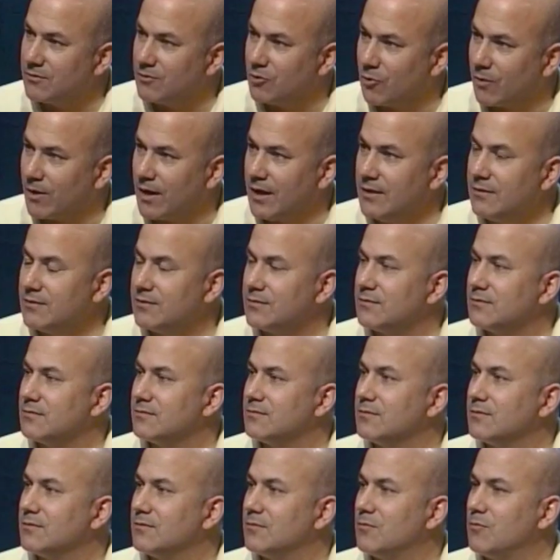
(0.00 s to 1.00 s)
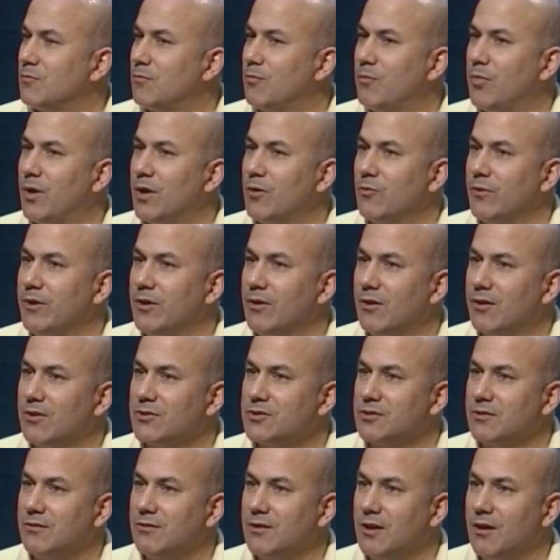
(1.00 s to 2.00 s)
great, but we
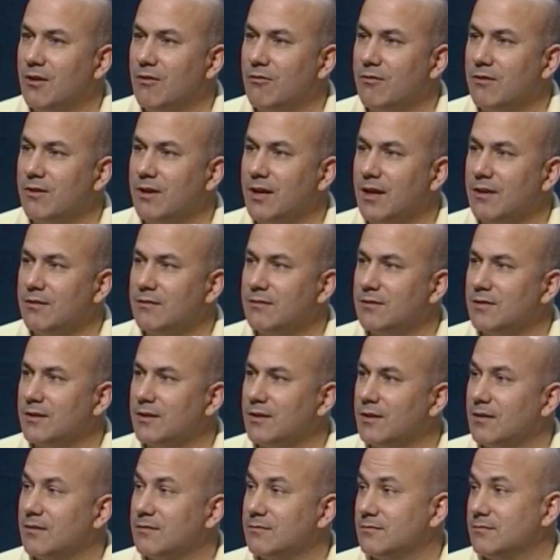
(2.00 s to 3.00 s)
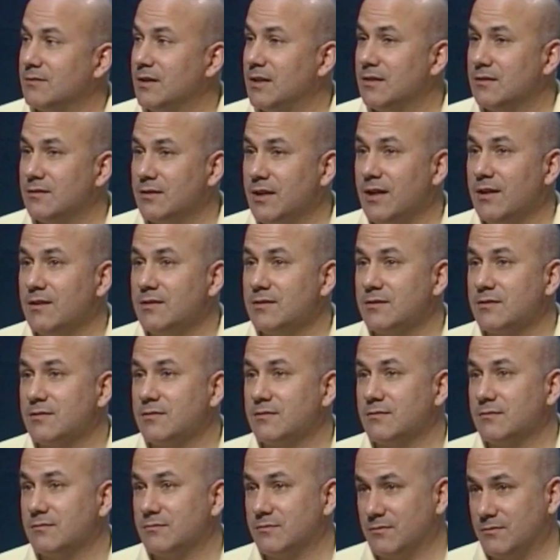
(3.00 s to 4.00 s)
also know that it
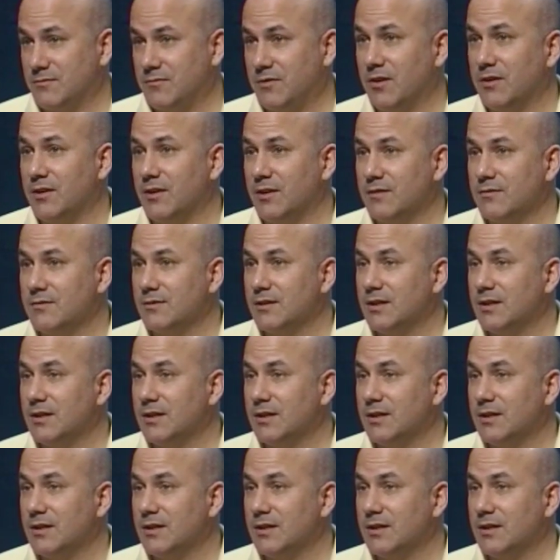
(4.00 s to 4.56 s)
takes funding.